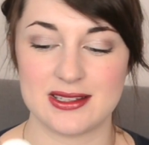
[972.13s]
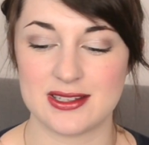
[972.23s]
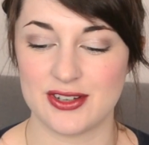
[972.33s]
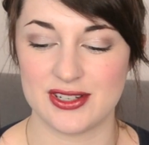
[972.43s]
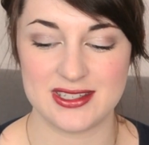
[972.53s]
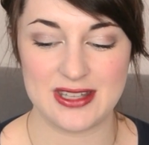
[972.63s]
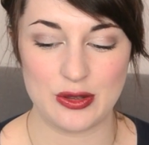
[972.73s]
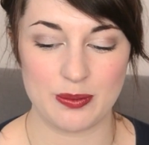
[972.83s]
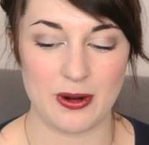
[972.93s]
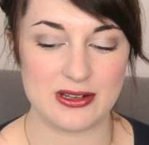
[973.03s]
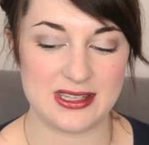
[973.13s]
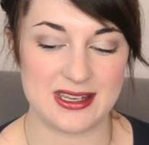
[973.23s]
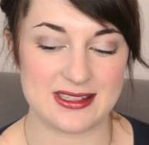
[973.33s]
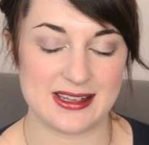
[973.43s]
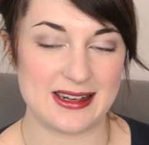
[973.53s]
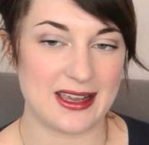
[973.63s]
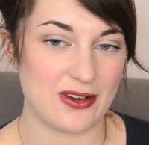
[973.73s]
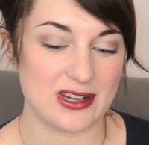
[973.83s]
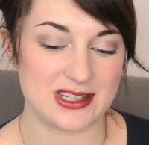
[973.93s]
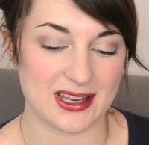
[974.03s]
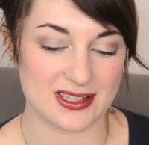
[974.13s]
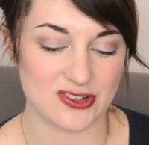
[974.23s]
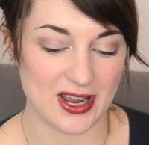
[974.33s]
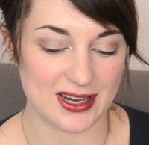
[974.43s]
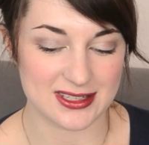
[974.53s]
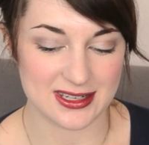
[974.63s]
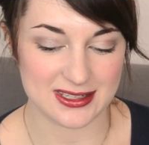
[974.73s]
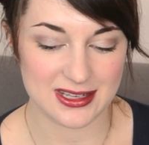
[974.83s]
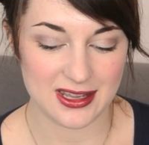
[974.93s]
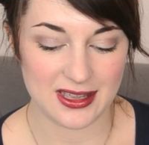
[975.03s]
It's got silk proteins and licorice extract and